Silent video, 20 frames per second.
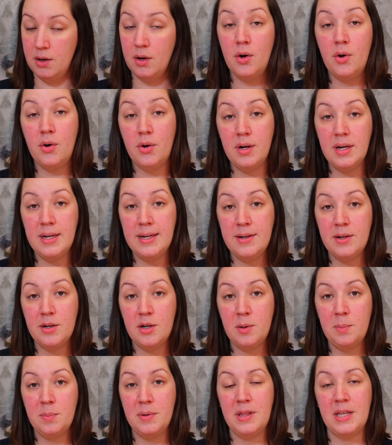earlier,
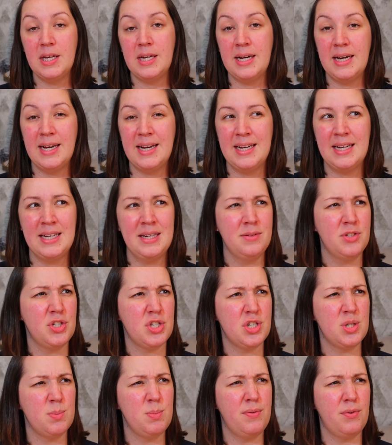but then I had,
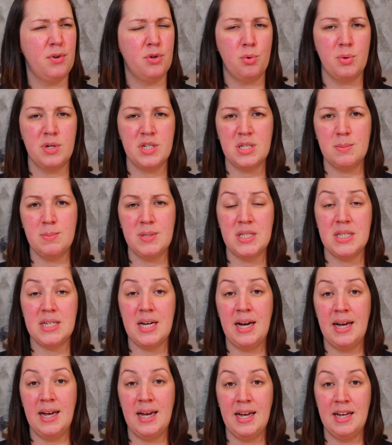just before Christmas,
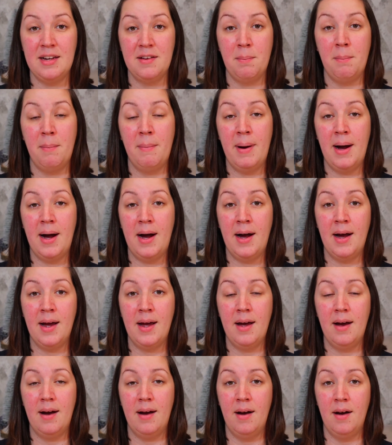I had my
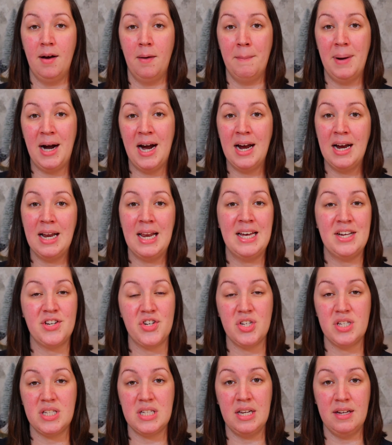
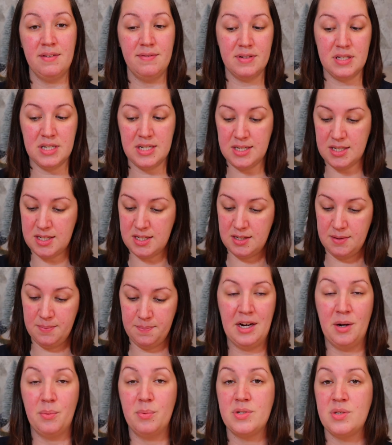eyelashes lifted
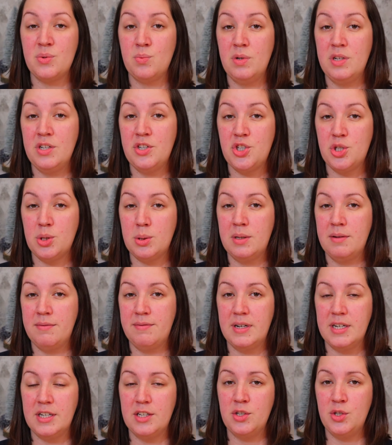and I wasn't really sure if
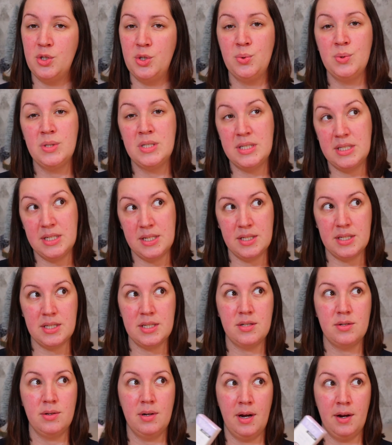I could use this
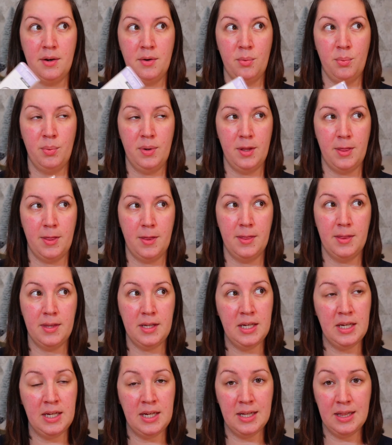together with
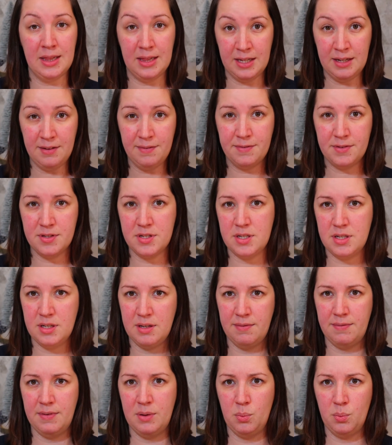the lift,
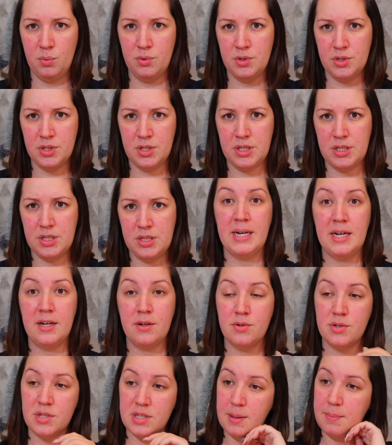if it was bad
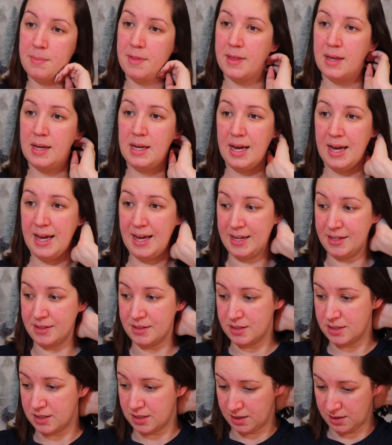or something,
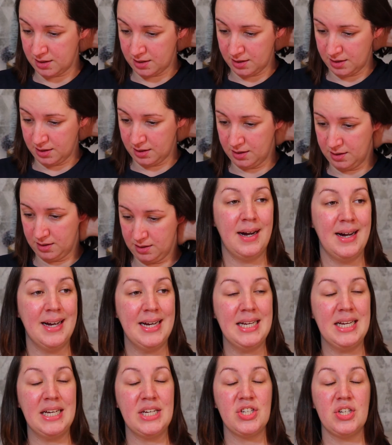and my
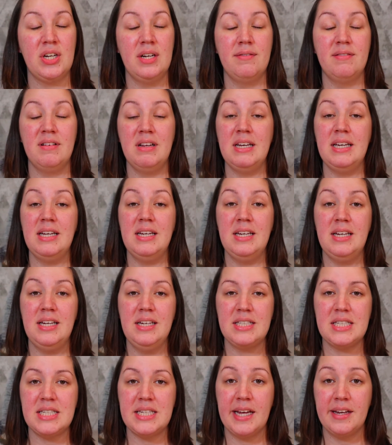eyelash lift lady
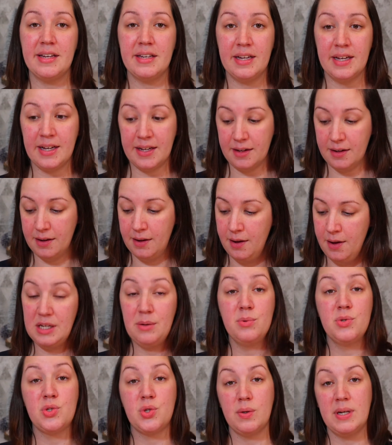said that it
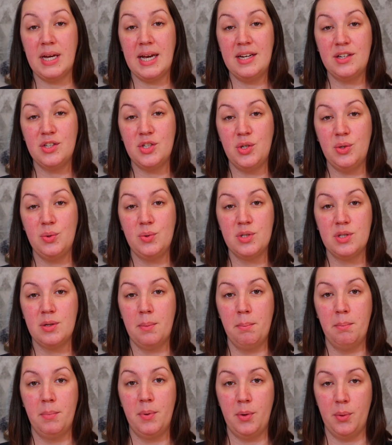was okay to use
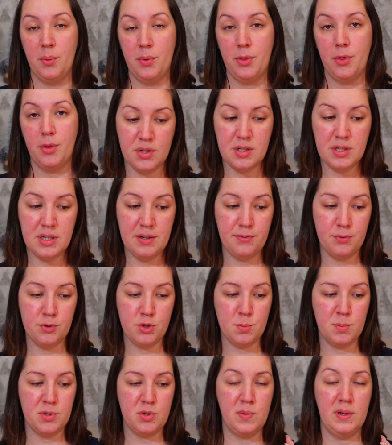them both. So the
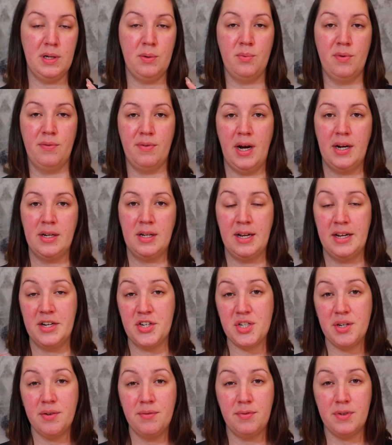difference between
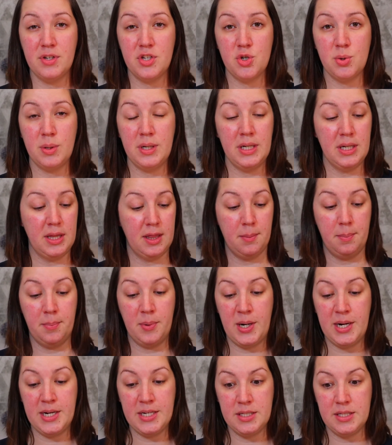Eyelash and Vitry, the
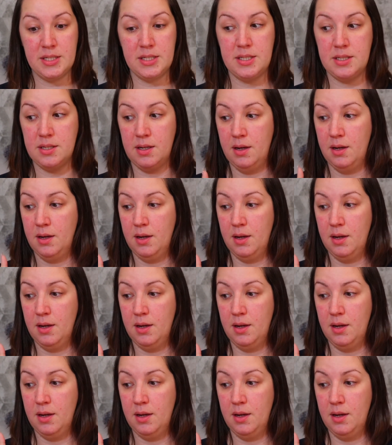price,